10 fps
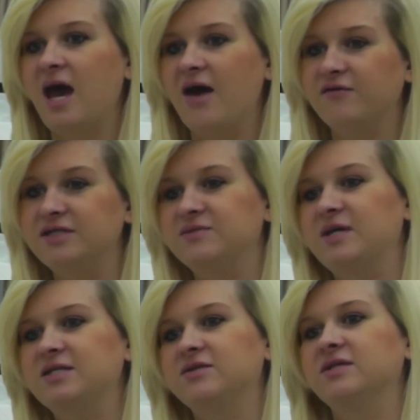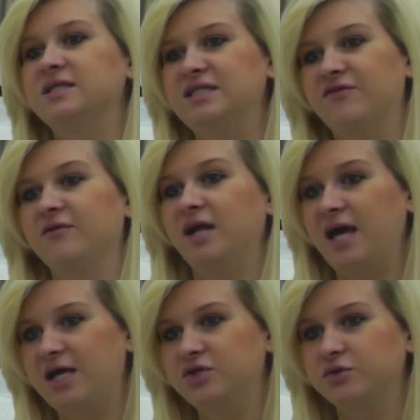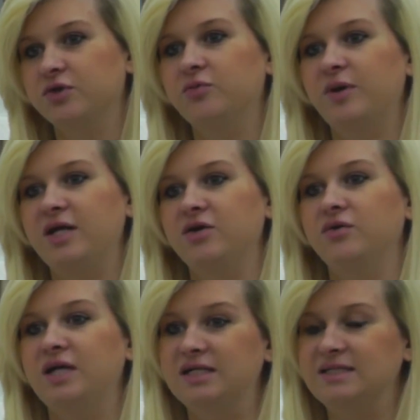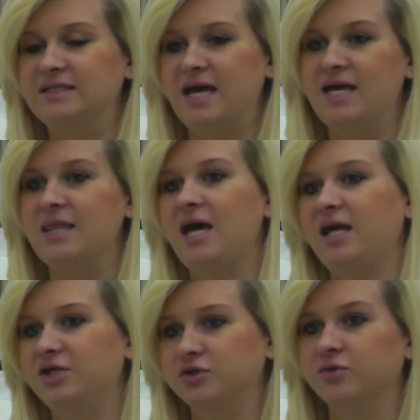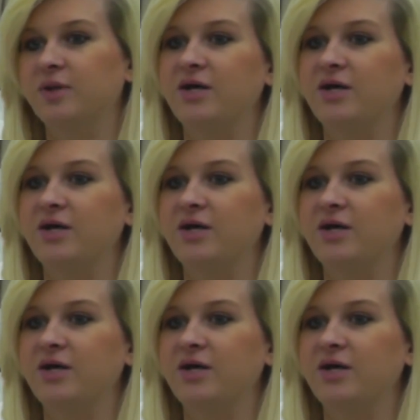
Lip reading: every semester is a different age group, and you need to stay in that age group.